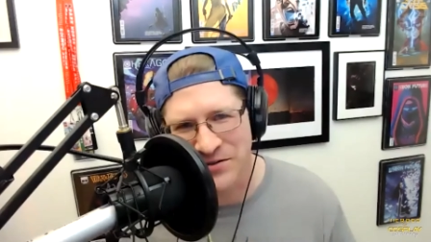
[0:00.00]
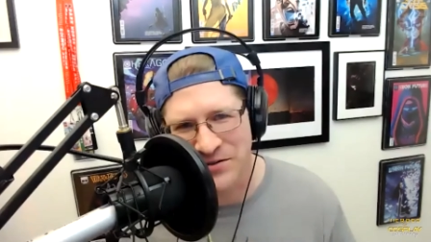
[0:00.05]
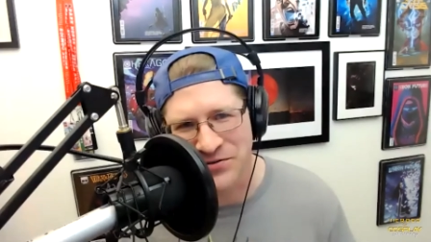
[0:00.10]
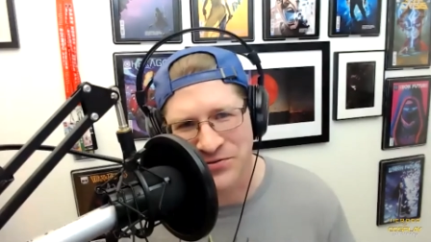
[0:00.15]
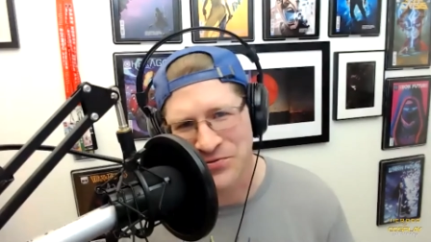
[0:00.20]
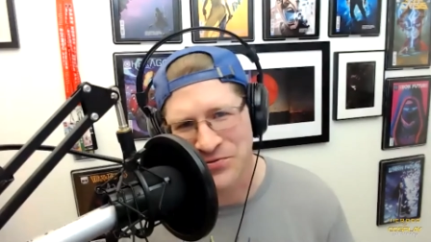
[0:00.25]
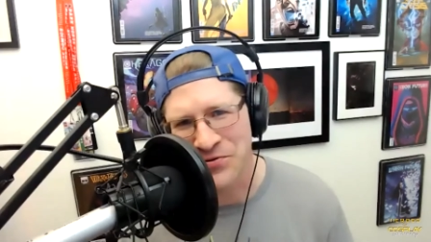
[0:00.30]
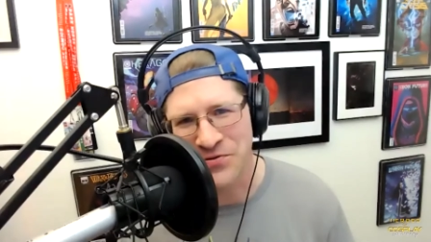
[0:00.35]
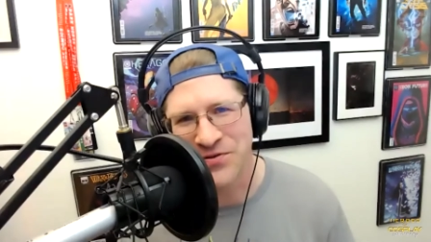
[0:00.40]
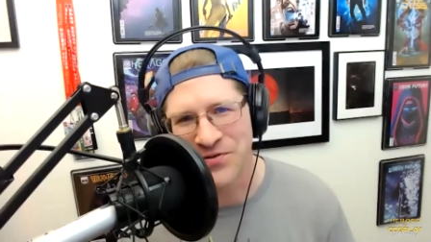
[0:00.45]
you the
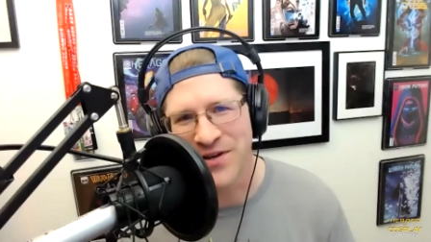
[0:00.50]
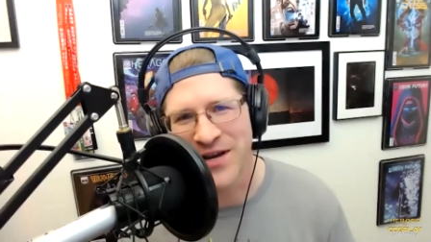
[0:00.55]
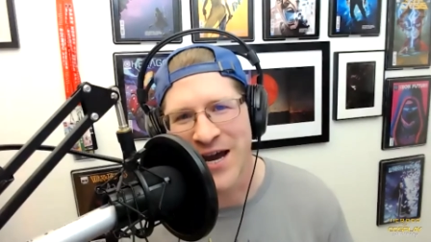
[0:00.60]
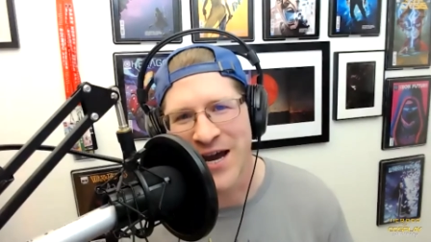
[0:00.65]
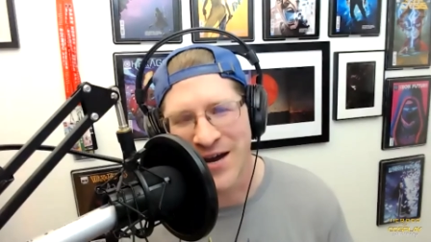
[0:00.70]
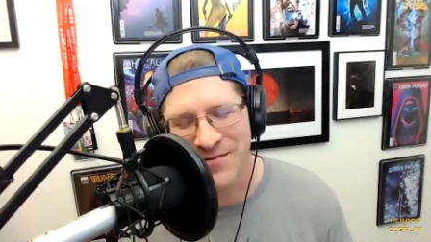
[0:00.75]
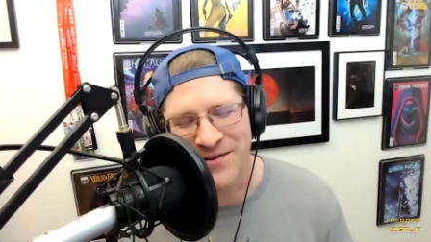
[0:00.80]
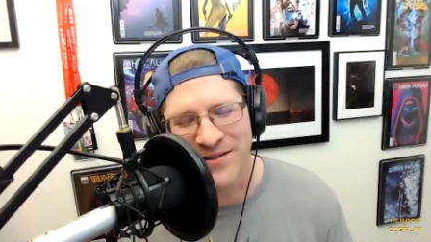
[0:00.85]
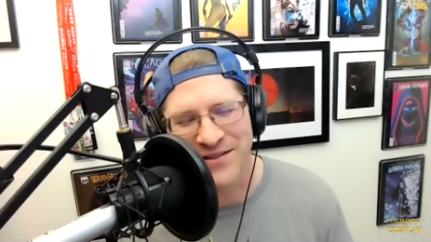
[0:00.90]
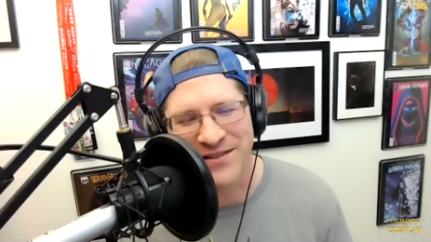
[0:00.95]
truth,
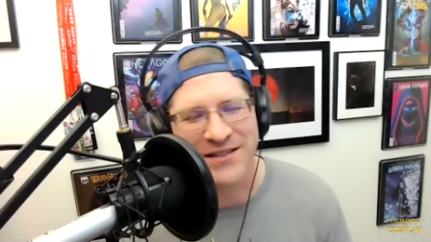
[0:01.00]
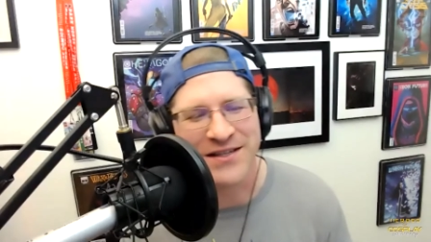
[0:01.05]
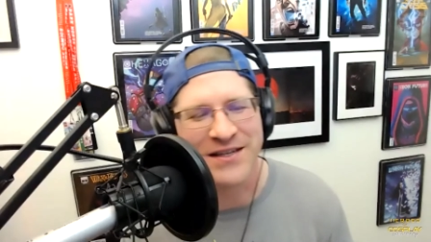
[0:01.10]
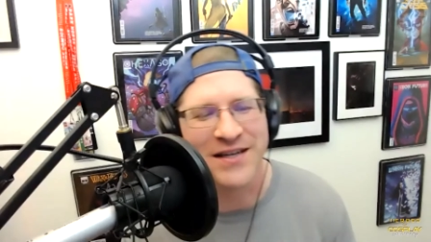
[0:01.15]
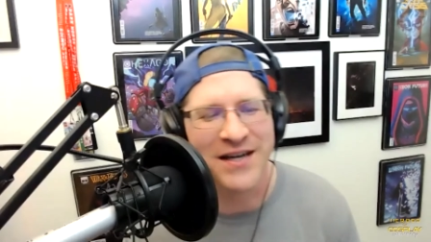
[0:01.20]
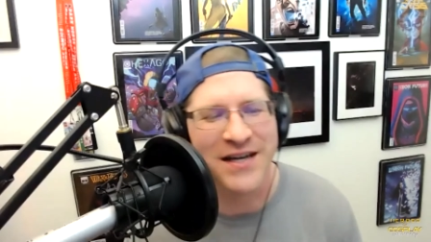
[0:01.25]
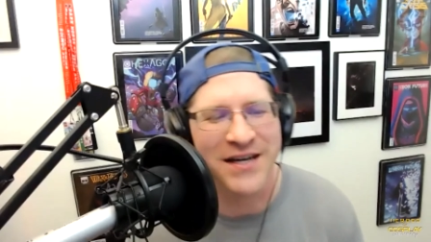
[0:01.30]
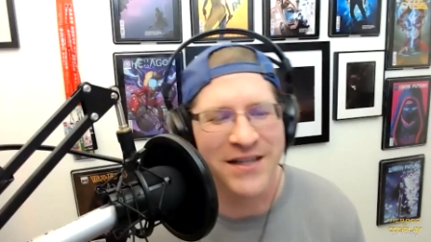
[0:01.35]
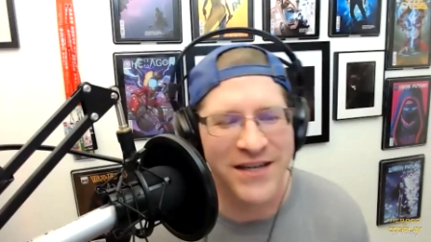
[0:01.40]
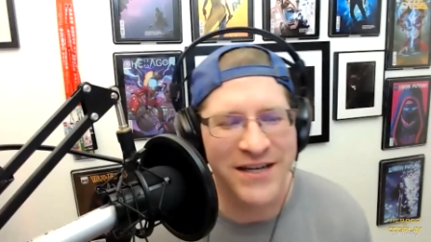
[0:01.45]

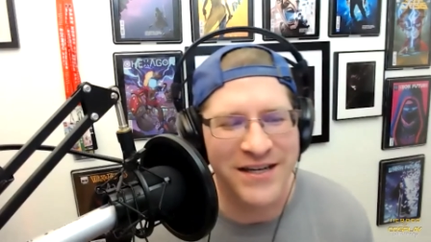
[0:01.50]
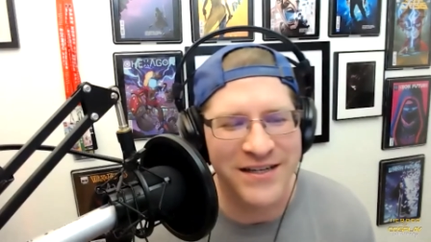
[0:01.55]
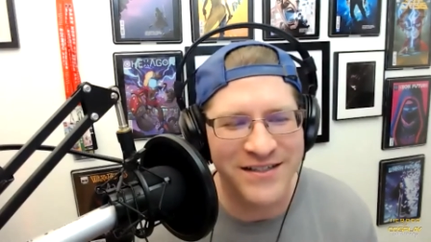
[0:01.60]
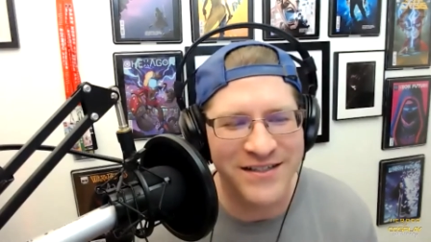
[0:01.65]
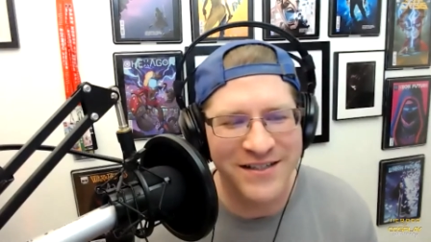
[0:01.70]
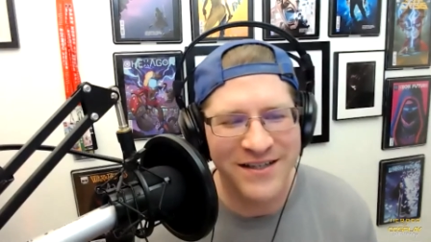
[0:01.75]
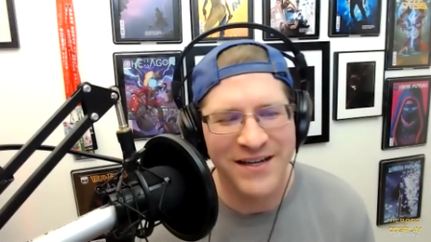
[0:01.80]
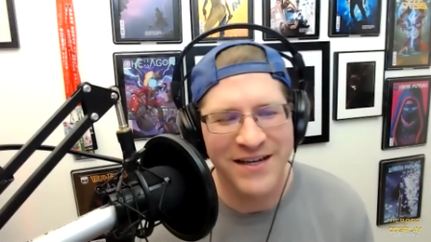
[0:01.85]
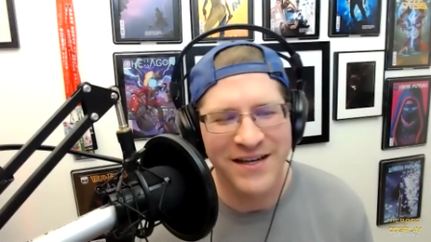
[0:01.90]
obviously. That